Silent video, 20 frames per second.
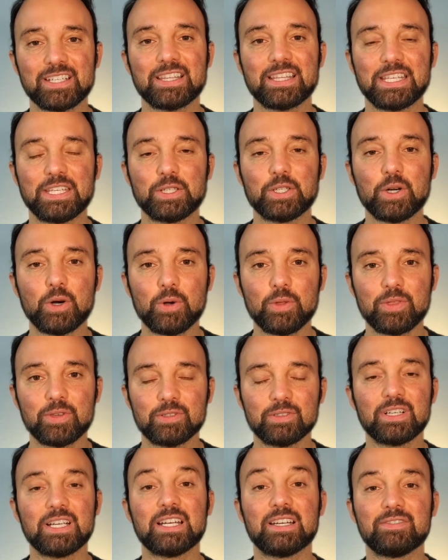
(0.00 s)
that you go
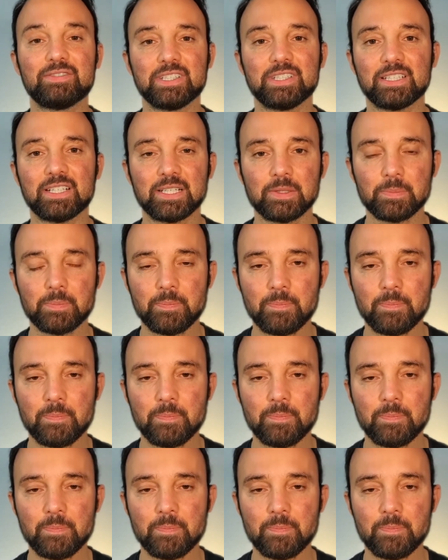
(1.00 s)
through every night?